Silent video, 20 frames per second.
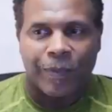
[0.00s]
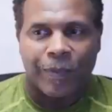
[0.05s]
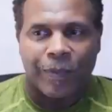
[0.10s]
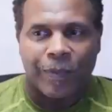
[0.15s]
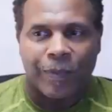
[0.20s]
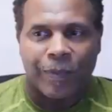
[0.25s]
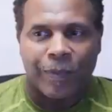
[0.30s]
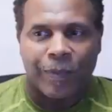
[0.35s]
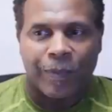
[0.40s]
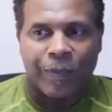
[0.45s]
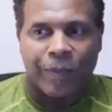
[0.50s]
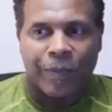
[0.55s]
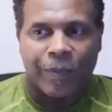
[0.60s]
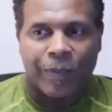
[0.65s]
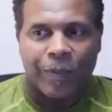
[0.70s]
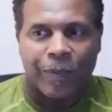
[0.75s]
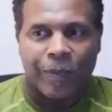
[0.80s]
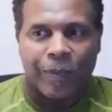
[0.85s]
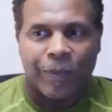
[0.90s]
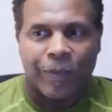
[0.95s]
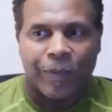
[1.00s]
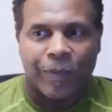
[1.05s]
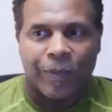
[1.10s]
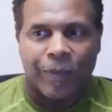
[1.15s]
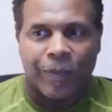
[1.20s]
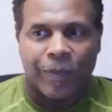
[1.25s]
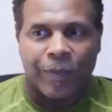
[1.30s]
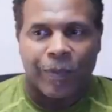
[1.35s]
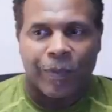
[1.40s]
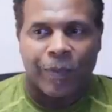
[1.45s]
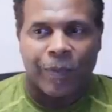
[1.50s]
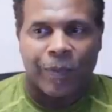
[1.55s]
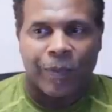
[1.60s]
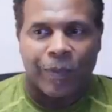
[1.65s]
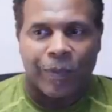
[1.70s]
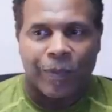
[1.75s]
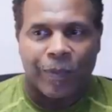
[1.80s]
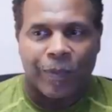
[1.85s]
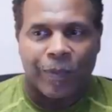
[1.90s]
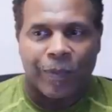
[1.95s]

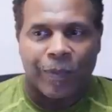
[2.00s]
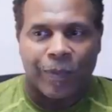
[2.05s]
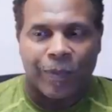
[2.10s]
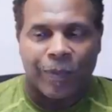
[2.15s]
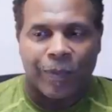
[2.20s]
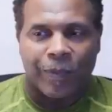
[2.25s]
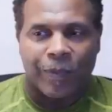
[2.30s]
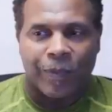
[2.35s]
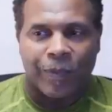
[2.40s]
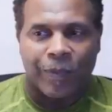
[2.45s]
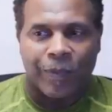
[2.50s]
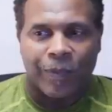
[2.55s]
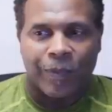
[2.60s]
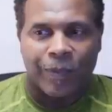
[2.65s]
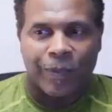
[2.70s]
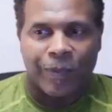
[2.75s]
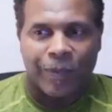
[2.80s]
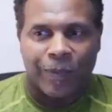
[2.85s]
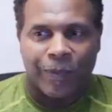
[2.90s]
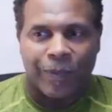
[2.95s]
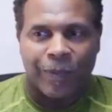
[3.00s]
(not speaking)